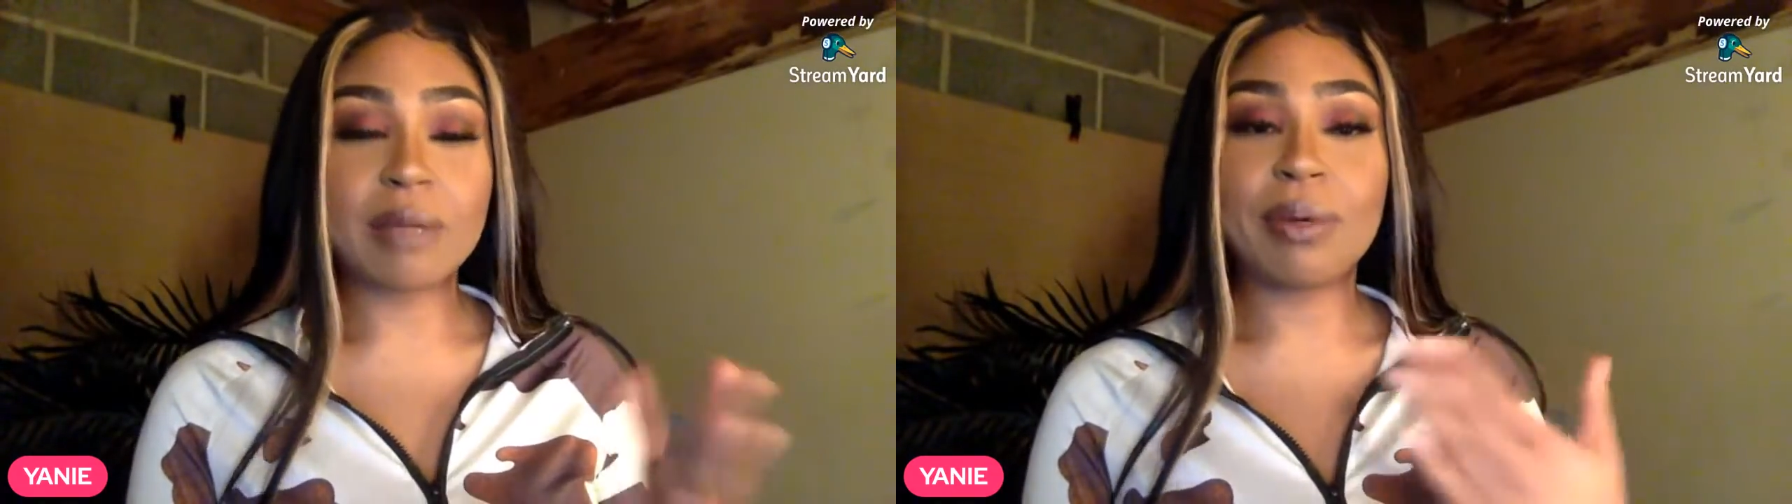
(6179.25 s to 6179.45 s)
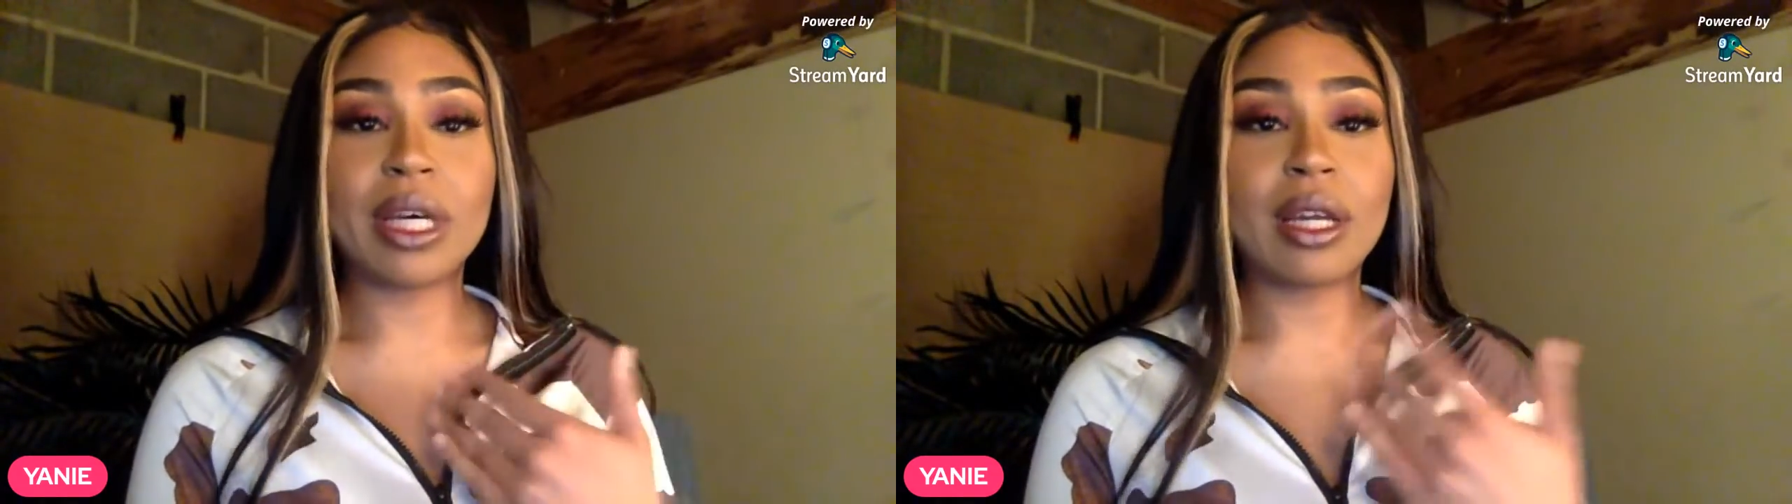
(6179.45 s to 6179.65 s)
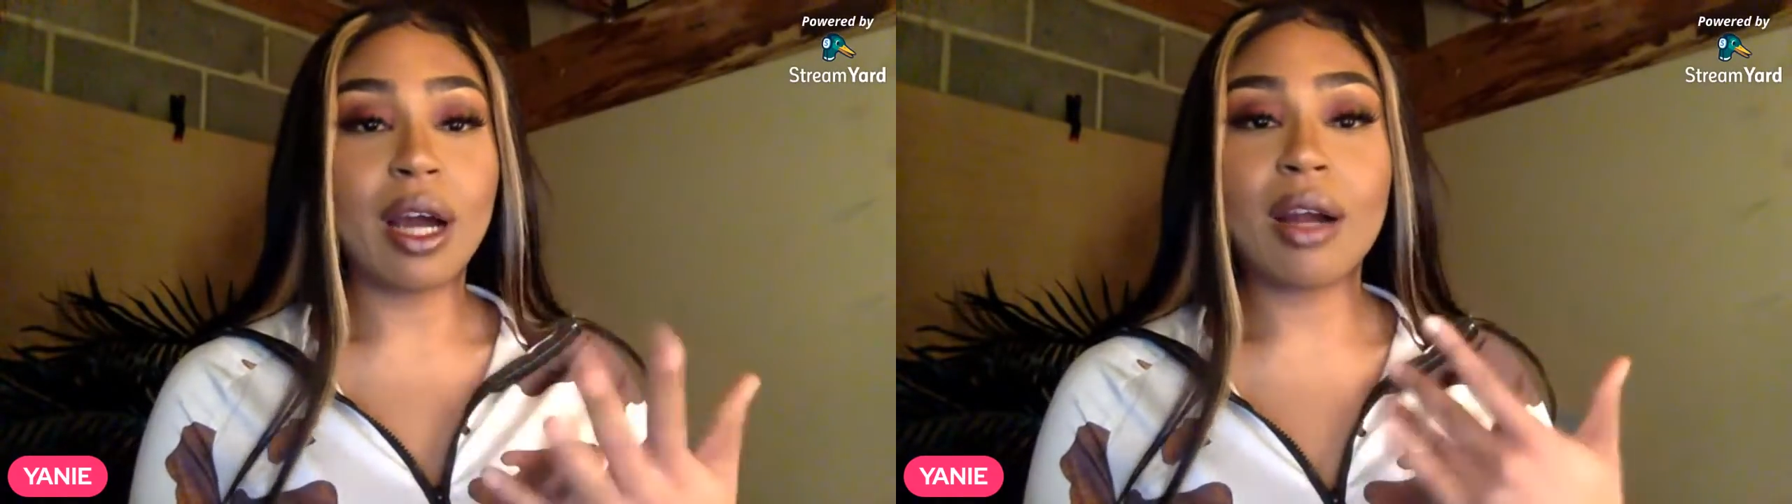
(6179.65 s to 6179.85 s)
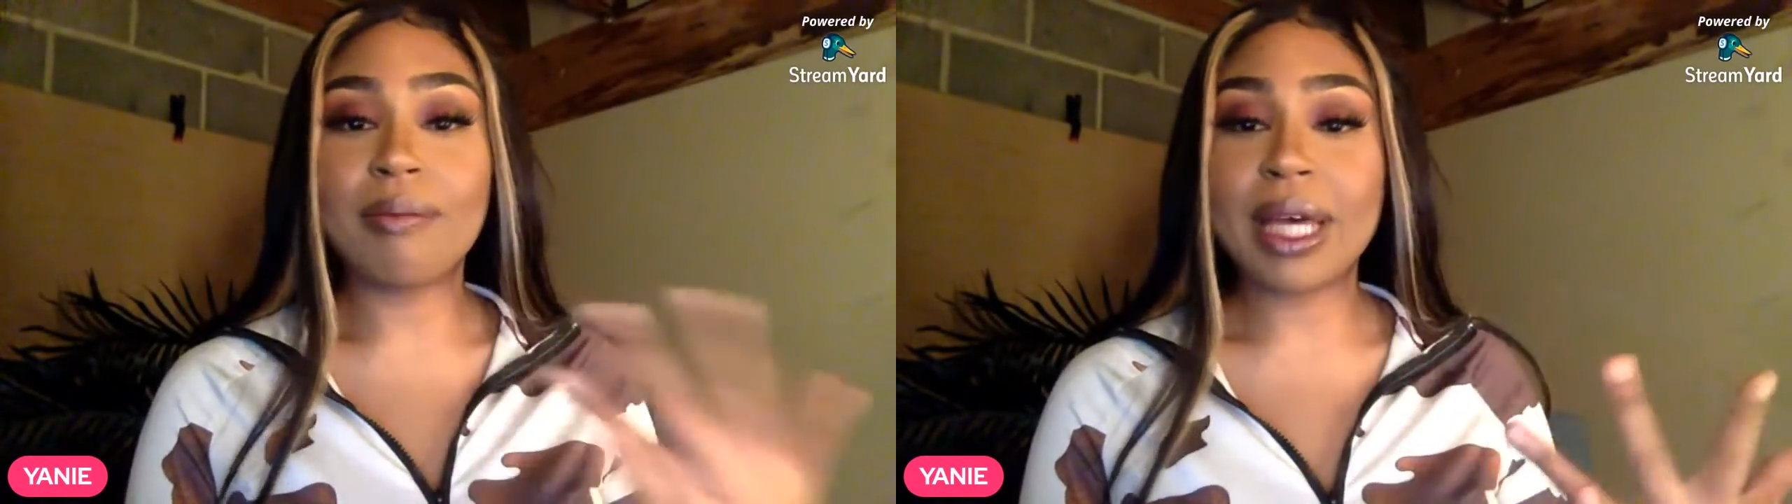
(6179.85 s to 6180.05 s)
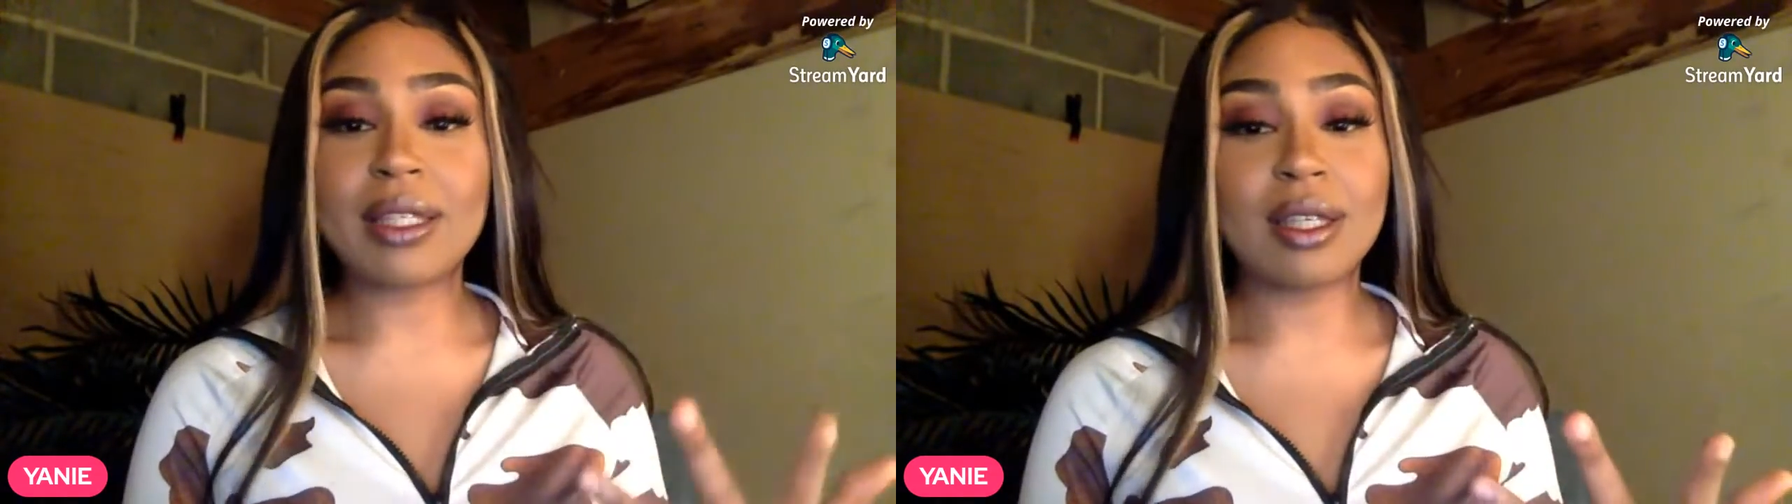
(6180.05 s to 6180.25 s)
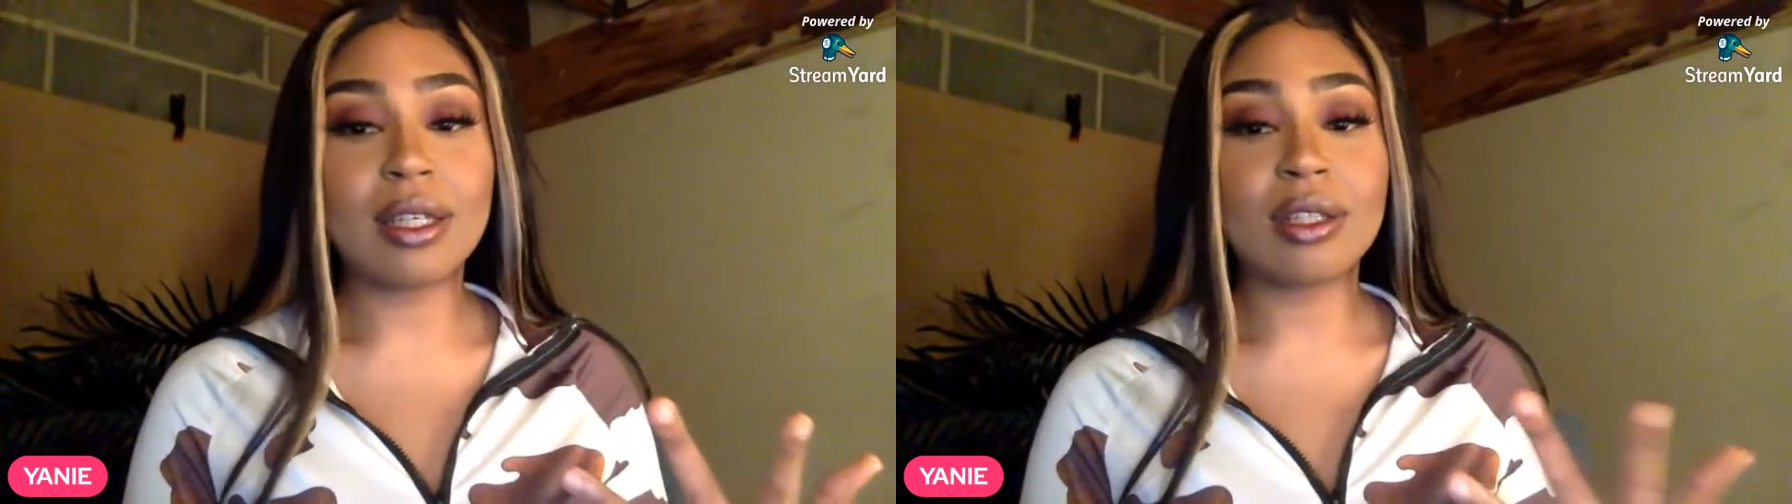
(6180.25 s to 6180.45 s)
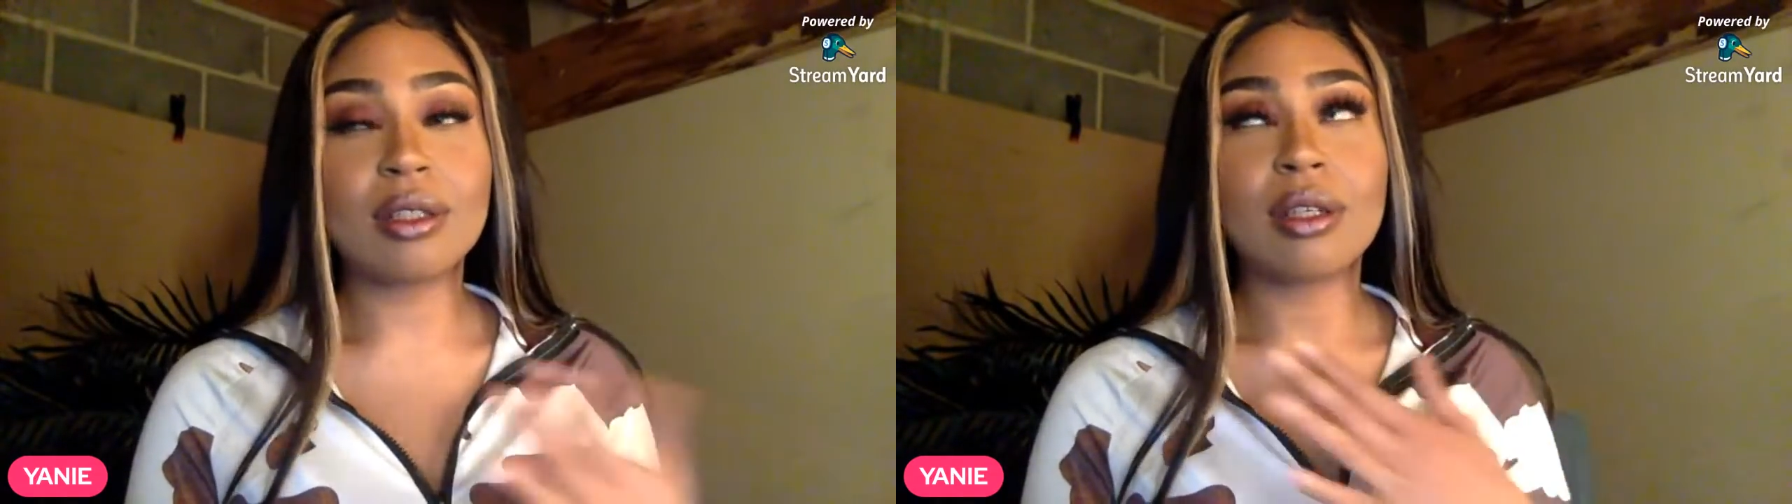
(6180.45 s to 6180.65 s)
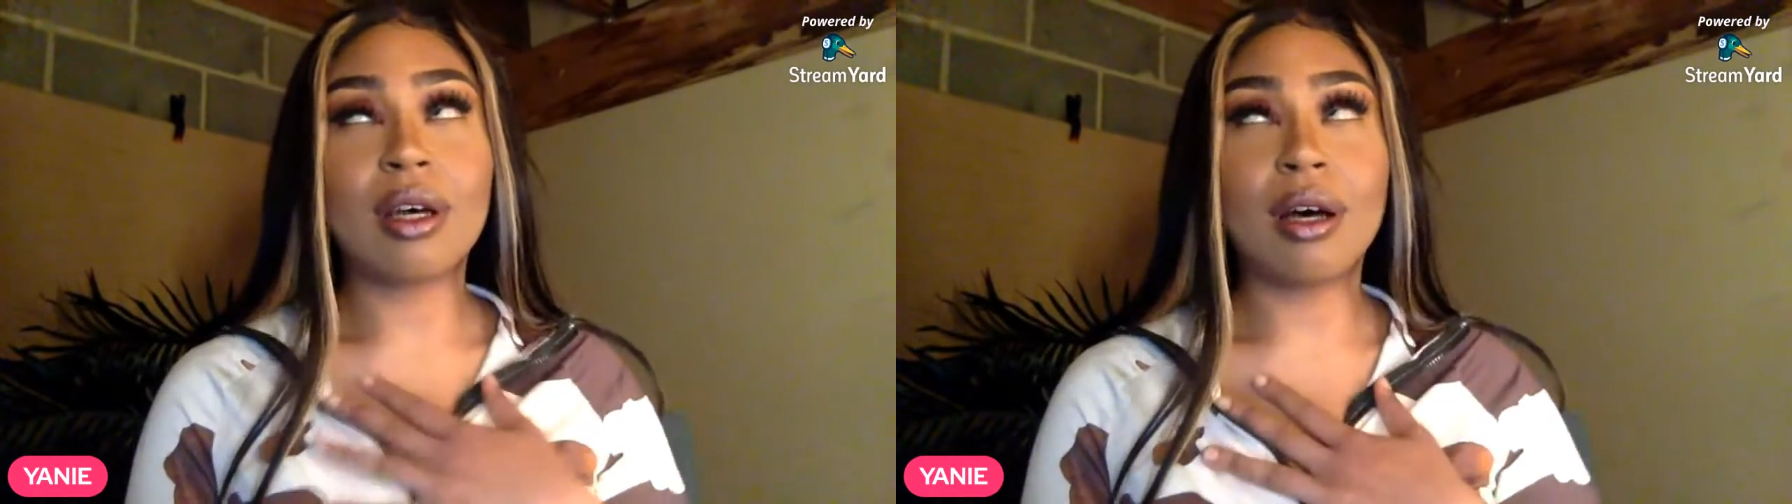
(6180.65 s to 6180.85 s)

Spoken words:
but her message,